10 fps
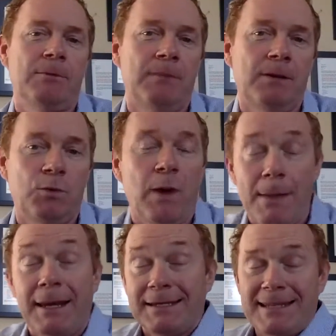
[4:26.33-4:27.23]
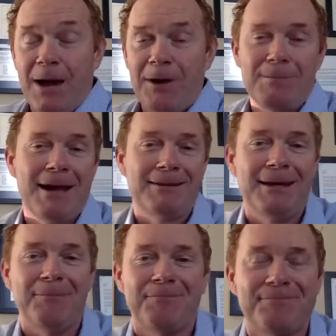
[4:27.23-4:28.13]
the way I made it sound way back
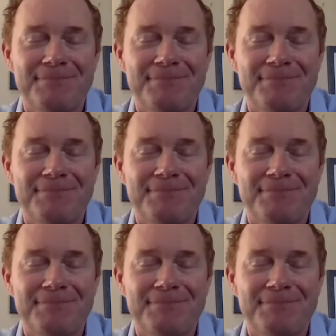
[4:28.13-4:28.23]
then.